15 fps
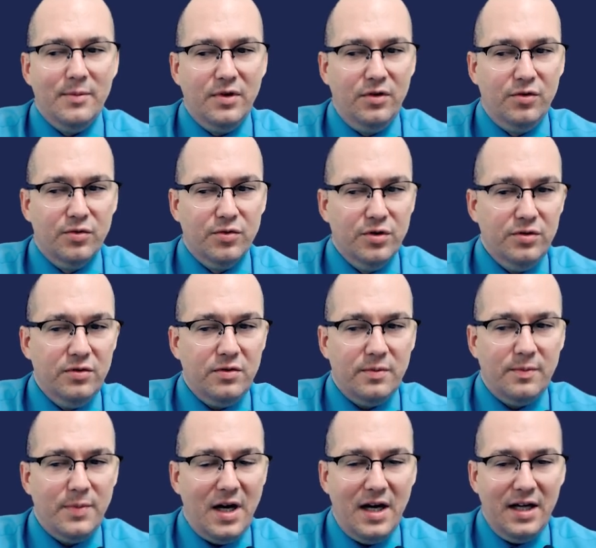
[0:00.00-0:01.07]
Grew
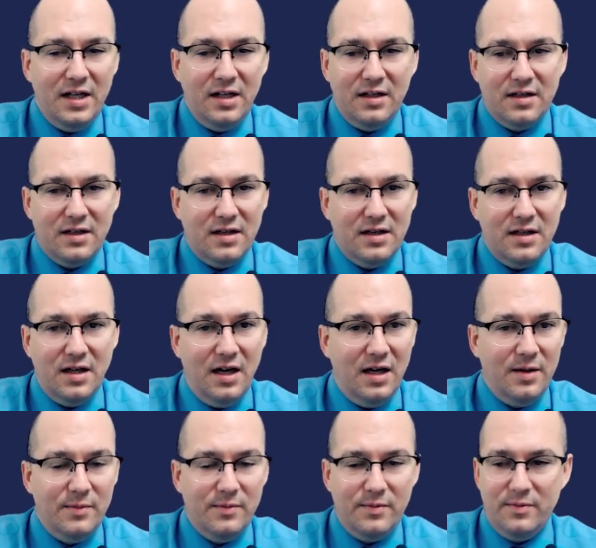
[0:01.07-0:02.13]
by,
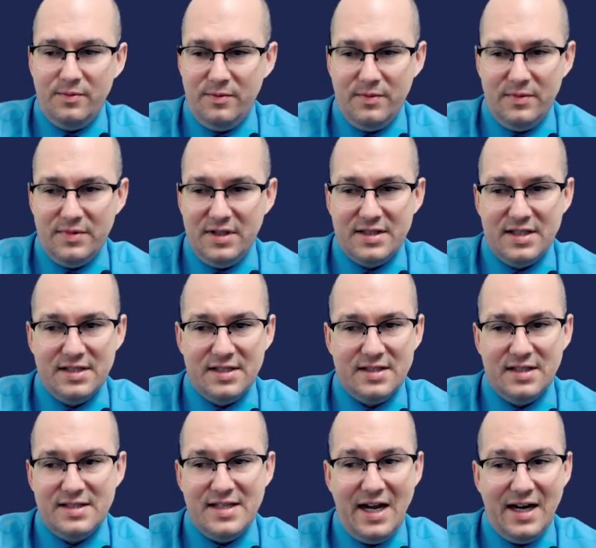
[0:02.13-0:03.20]
this is the
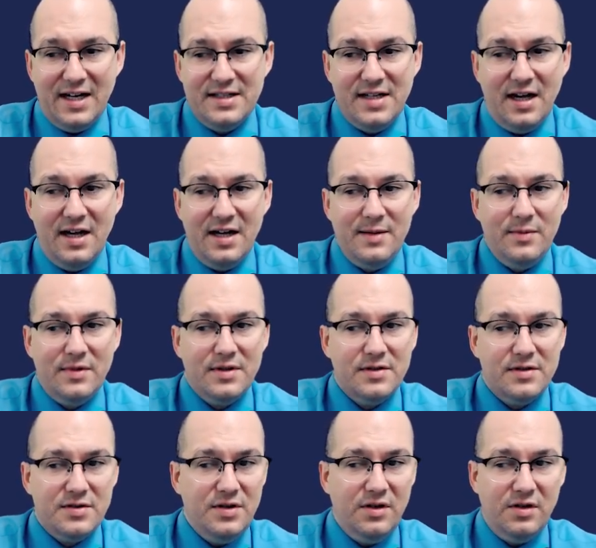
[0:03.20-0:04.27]
second time,
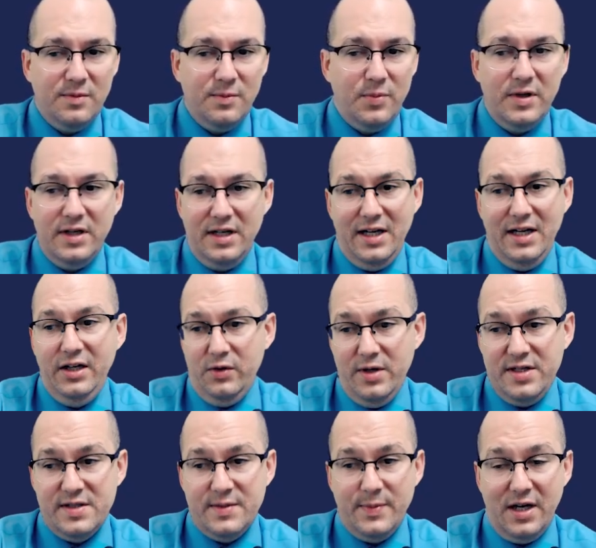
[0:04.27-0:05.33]
so you could put
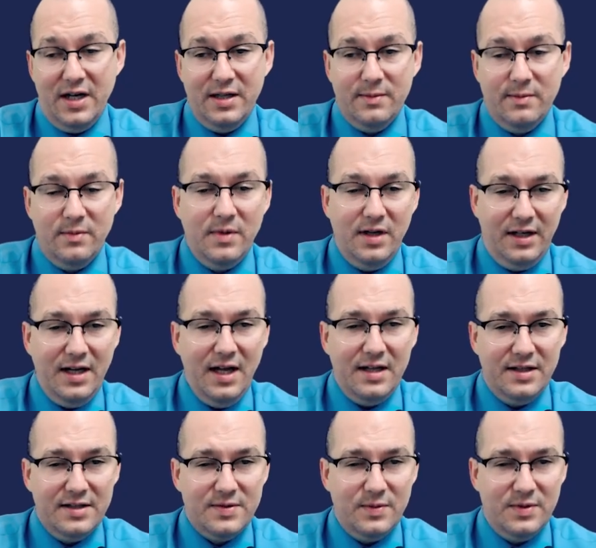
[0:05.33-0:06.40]
increased by. Again,
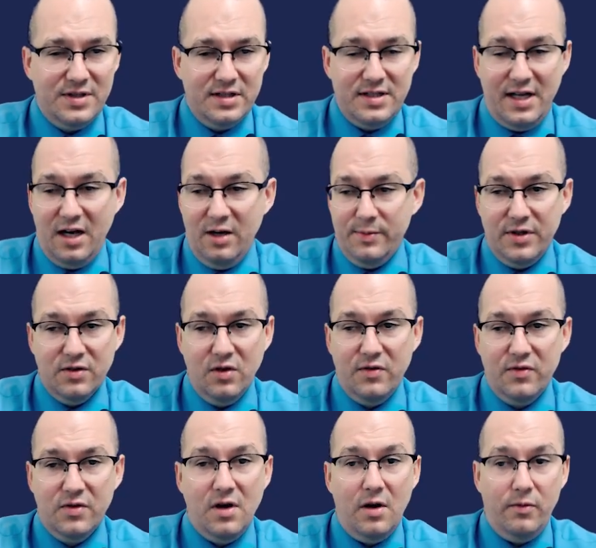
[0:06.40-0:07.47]
this would just help your
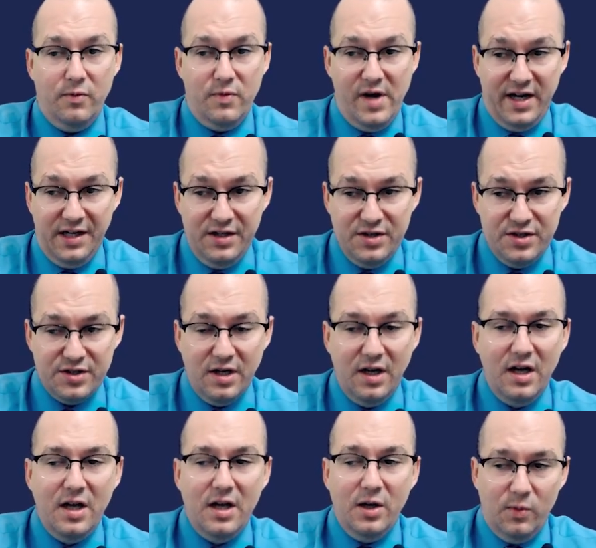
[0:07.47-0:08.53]
overall range,
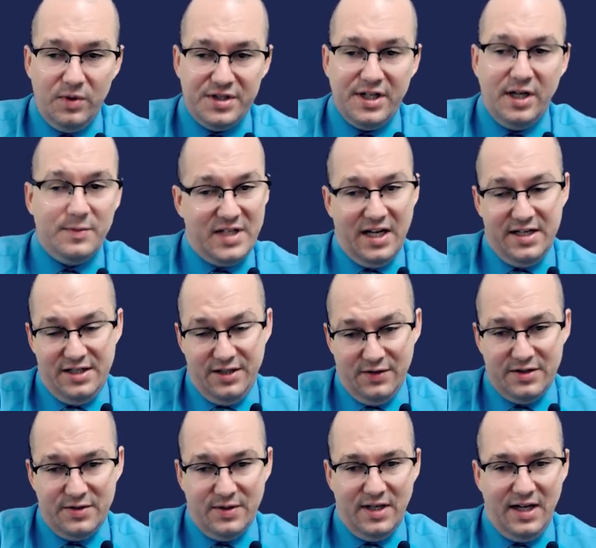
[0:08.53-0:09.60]
which helps get you
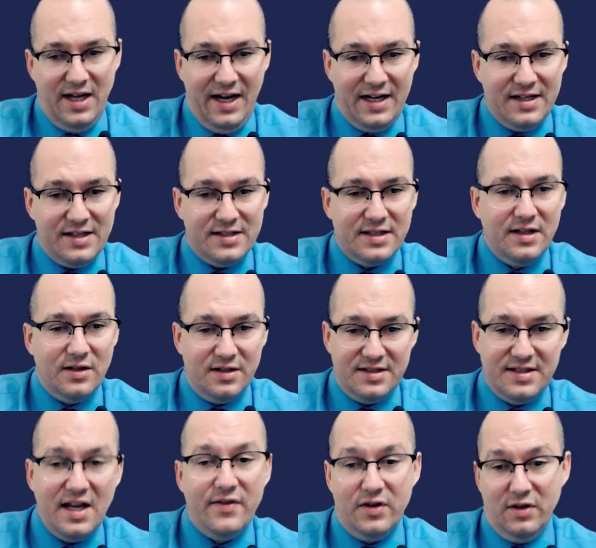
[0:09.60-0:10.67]
into an 8, a
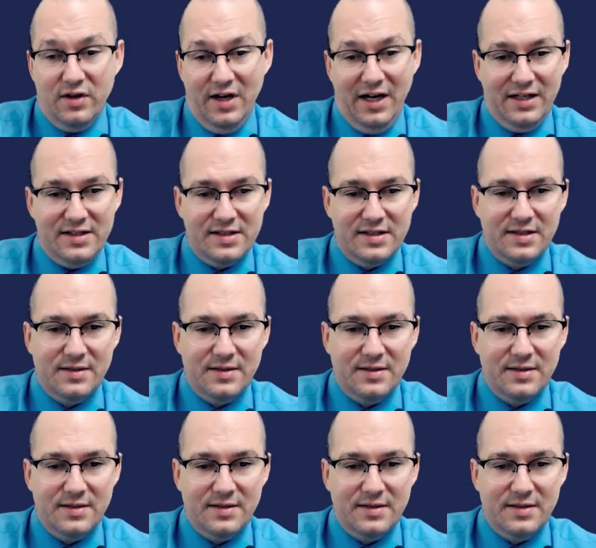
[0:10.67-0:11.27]
7 or 8.